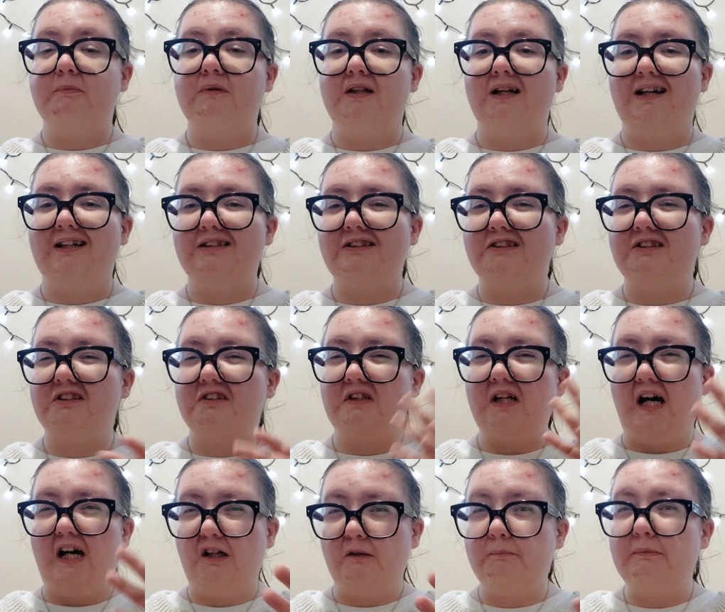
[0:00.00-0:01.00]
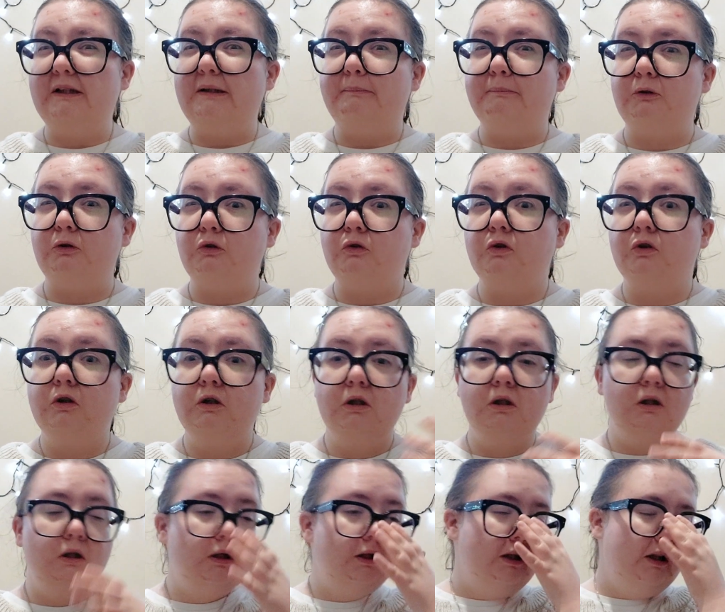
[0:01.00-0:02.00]
but that's to tag people.
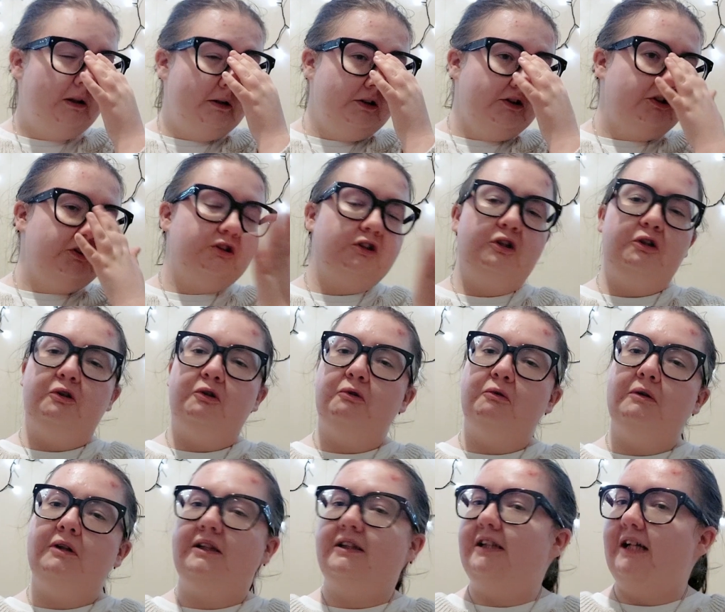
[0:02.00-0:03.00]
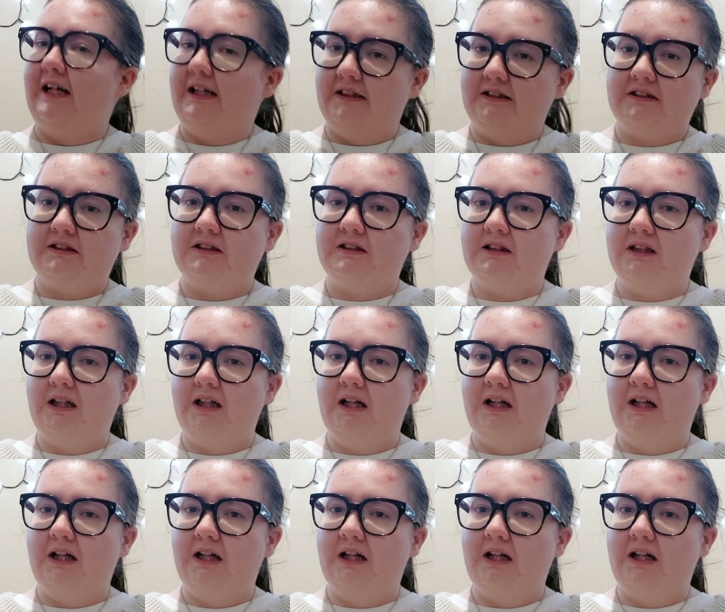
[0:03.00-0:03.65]
So yes,